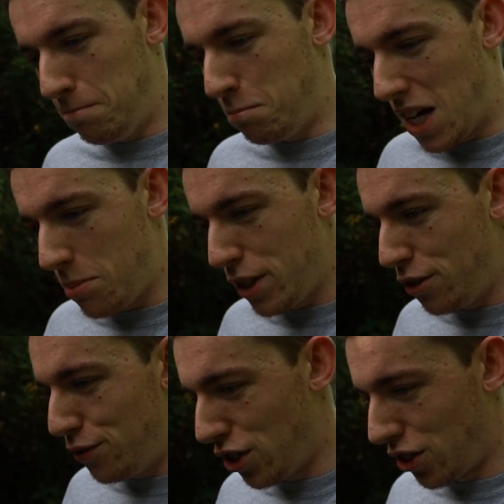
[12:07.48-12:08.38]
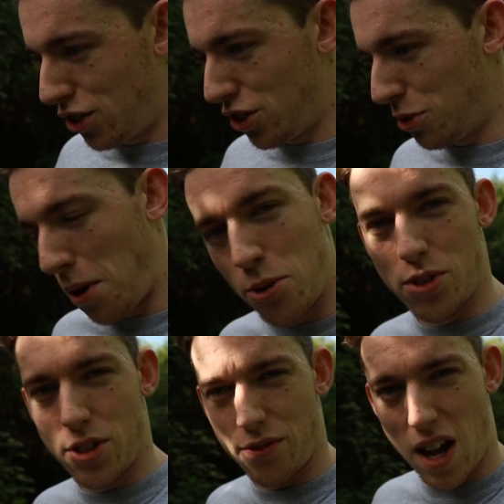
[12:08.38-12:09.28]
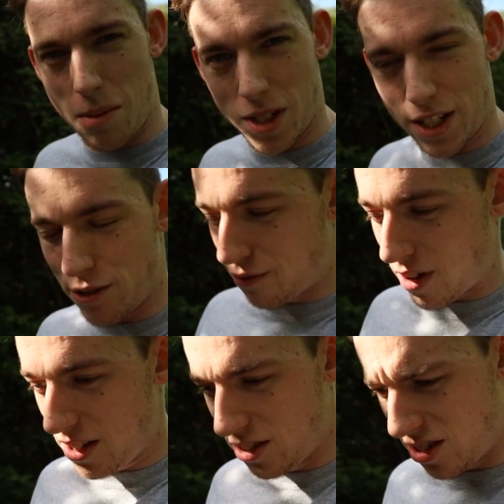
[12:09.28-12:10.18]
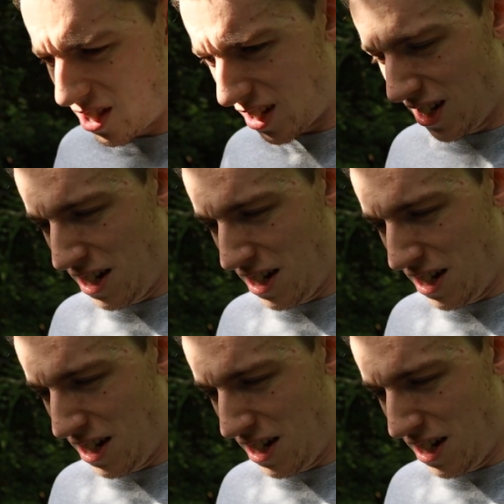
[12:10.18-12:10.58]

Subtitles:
Maybe you've just spoken to family or friends that